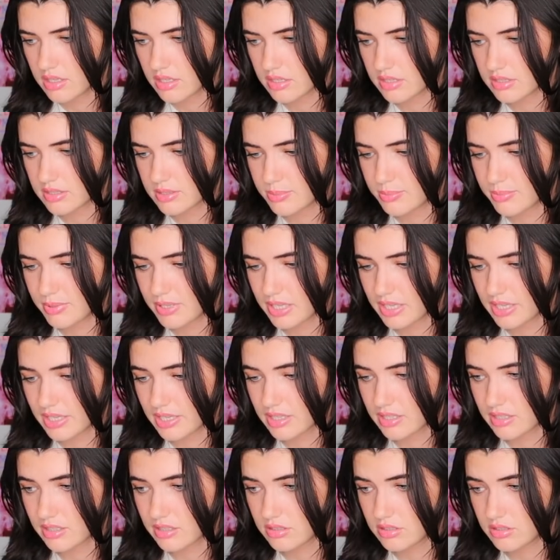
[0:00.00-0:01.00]
This
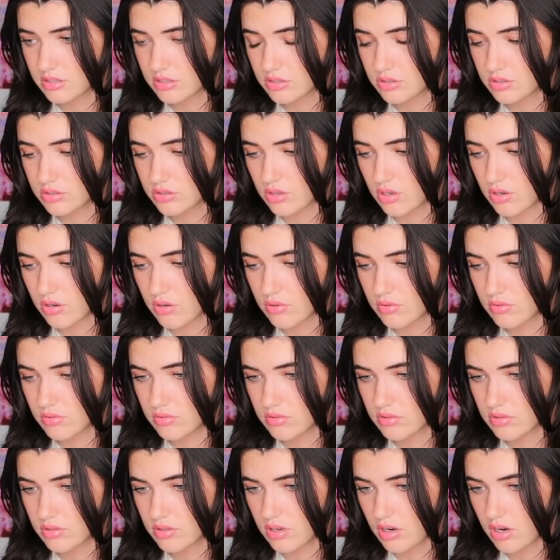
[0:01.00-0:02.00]
pink
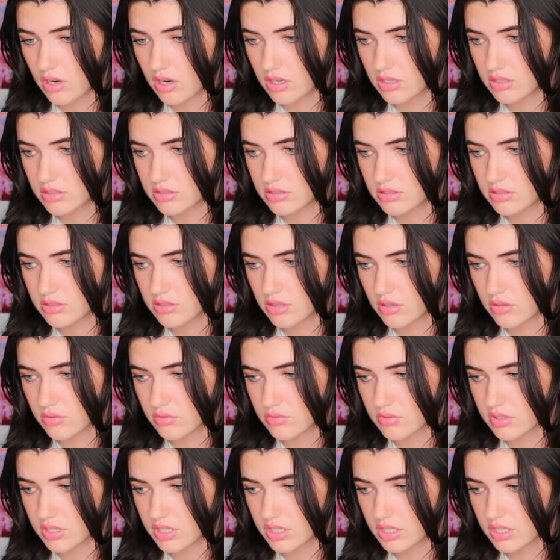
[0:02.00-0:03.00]
stone heart
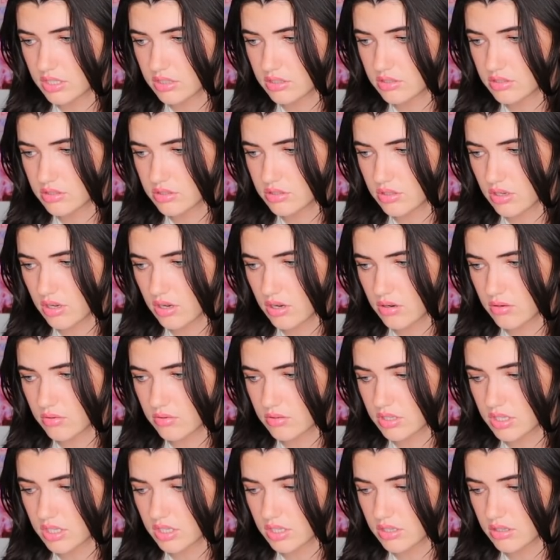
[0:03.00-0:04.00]
stone ring,
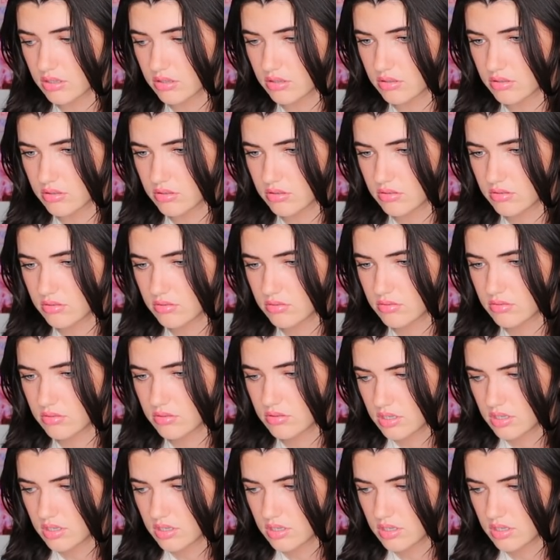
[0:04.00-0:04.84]
so cute.